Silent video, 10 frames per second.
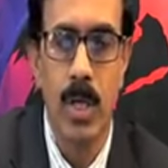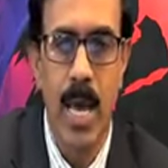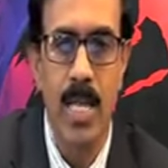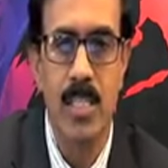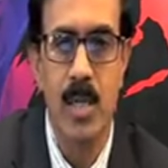
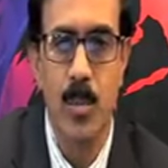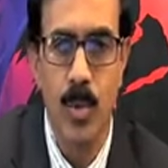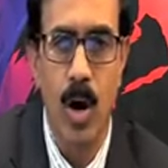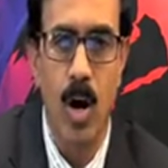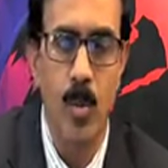calcium
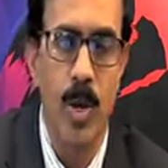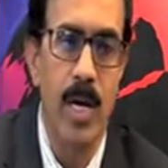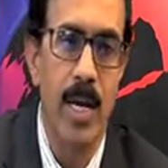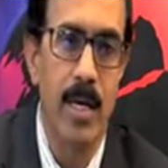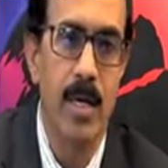
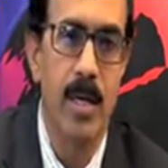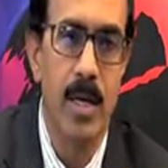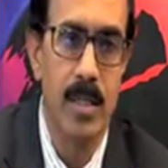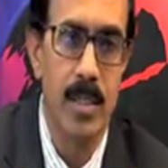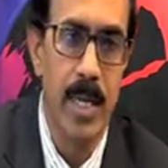carbide like
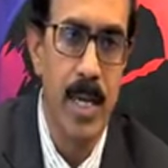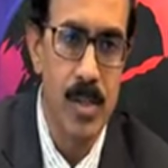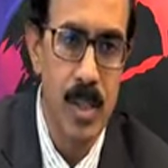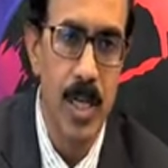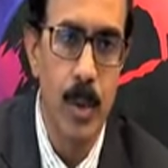
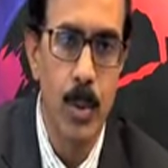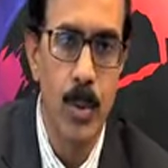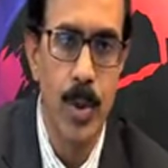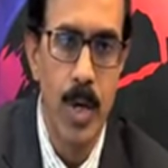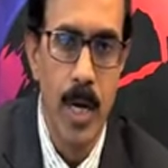CaC2,